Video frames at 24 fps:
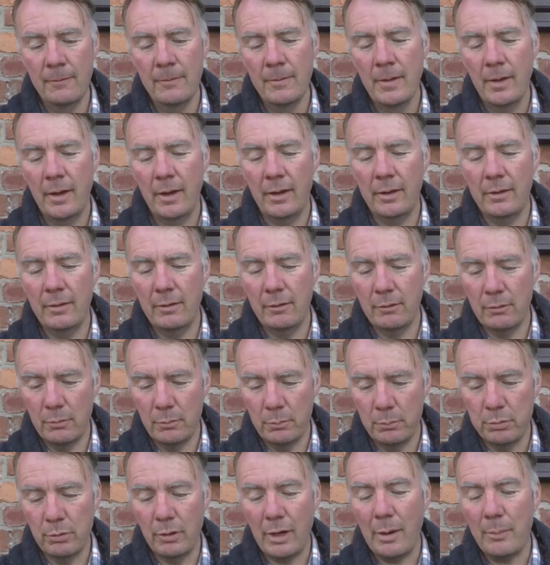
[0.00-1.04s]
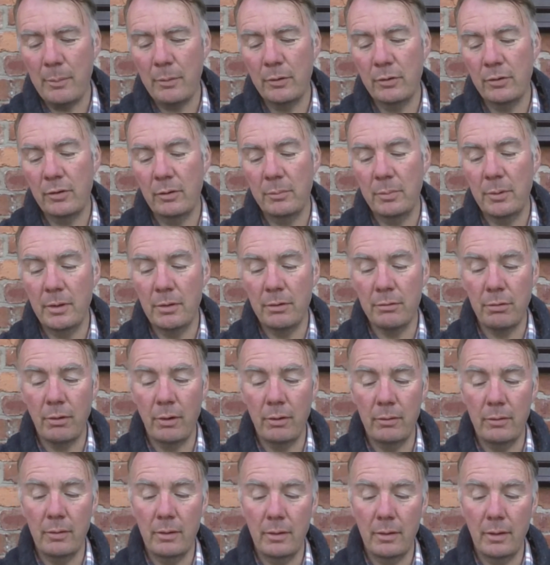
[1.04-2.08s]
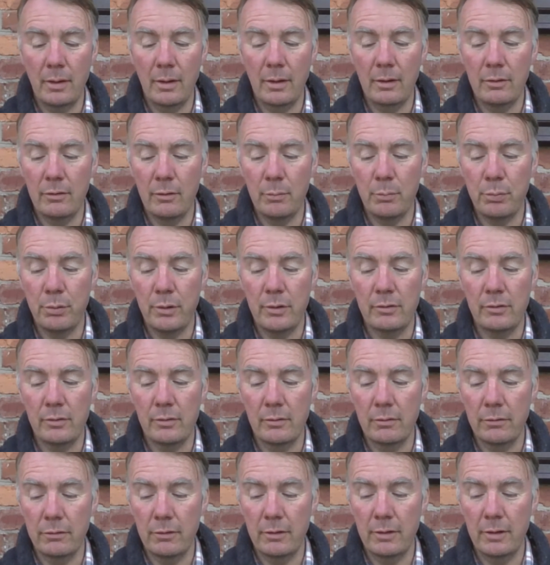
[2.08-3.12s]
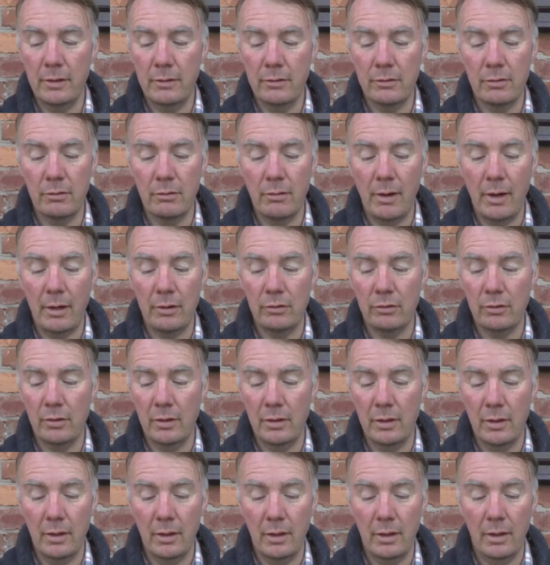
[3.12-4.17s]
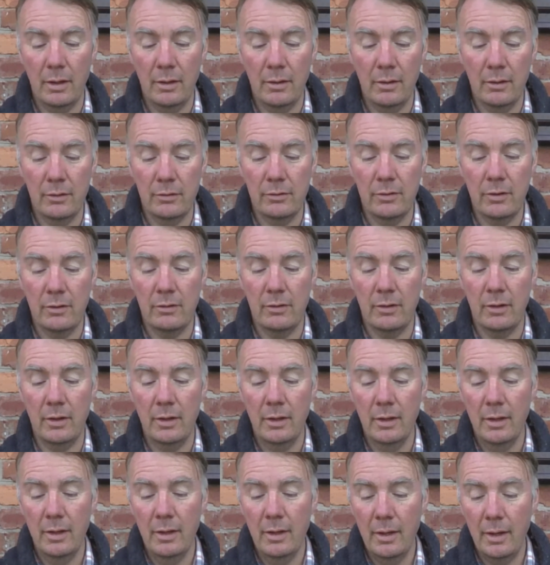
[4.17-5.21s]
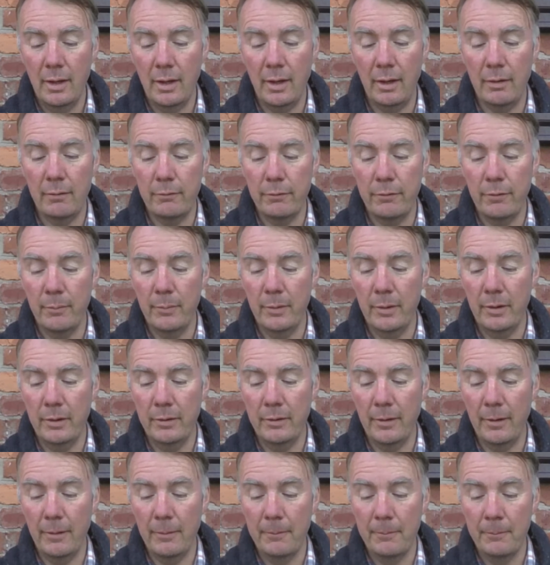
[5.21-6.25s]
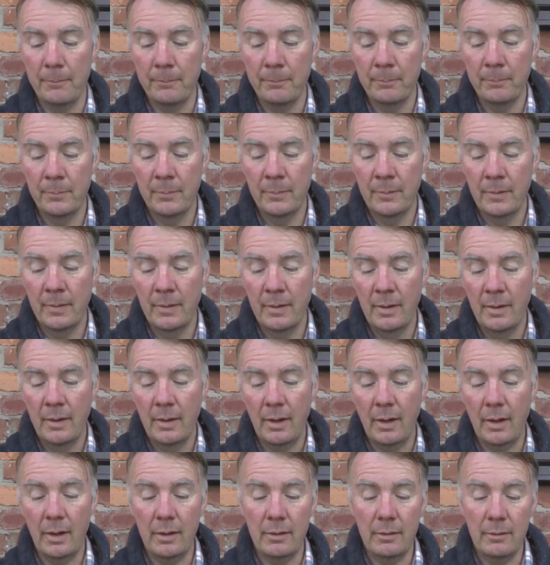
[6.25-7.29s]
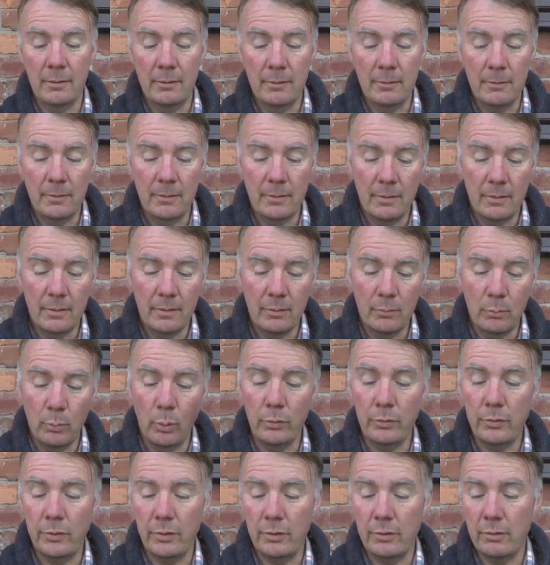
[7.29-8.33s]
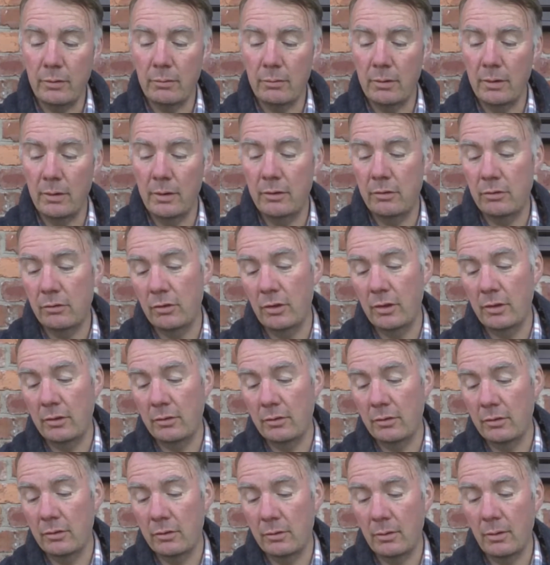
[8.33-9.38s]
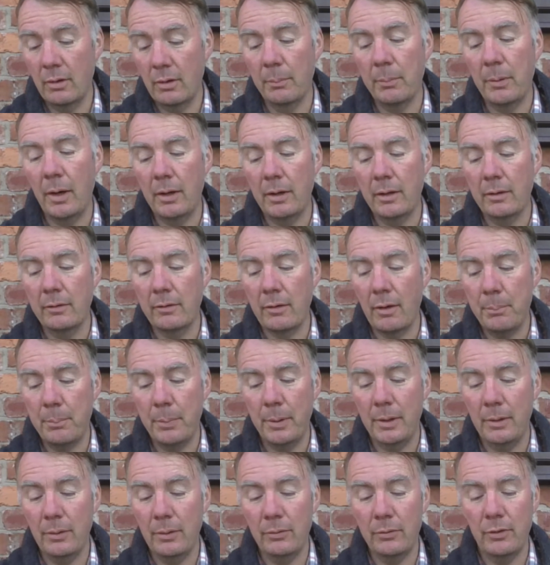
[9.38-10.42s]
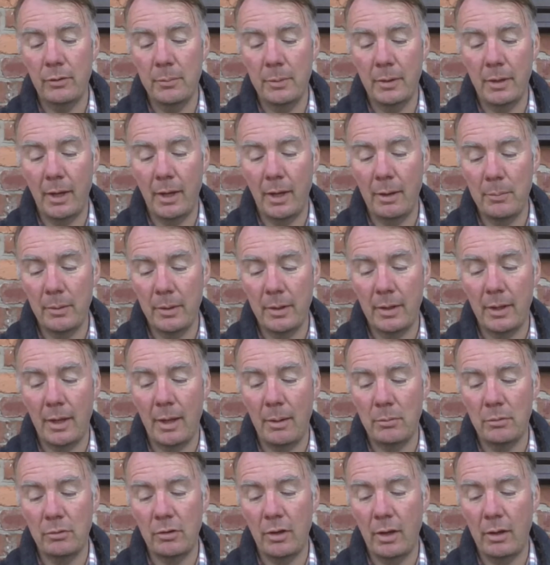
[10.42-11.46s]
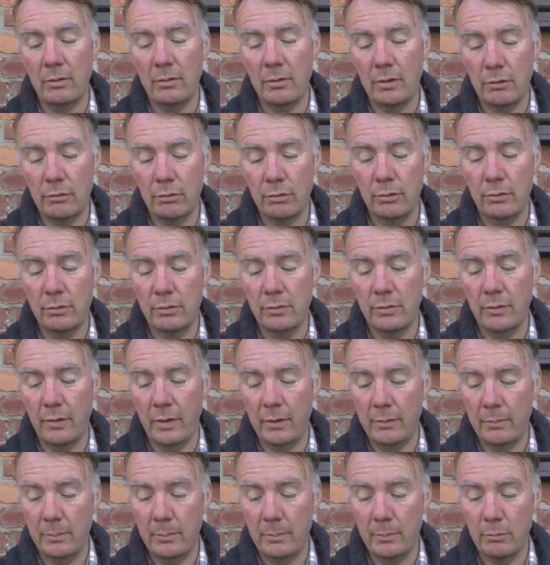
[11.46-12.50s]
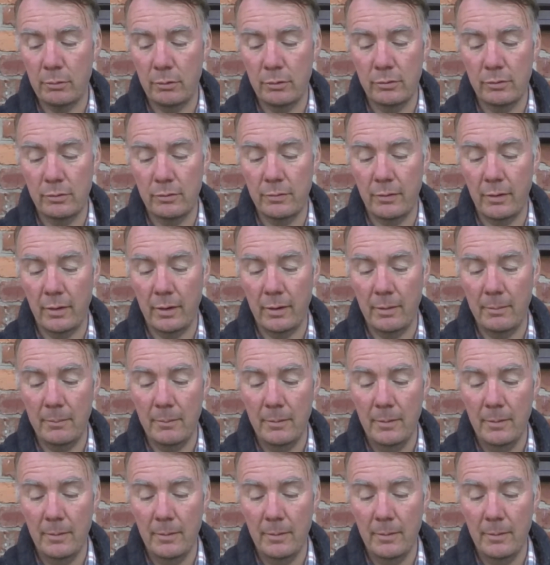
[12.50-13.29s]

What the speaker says: And Barabbas had been thrown into prison for an insurrection in the city and for murder. And wanting to release Jesus, Pilate appealed to them again, but they kept shouting, "Crucify him, crucify him."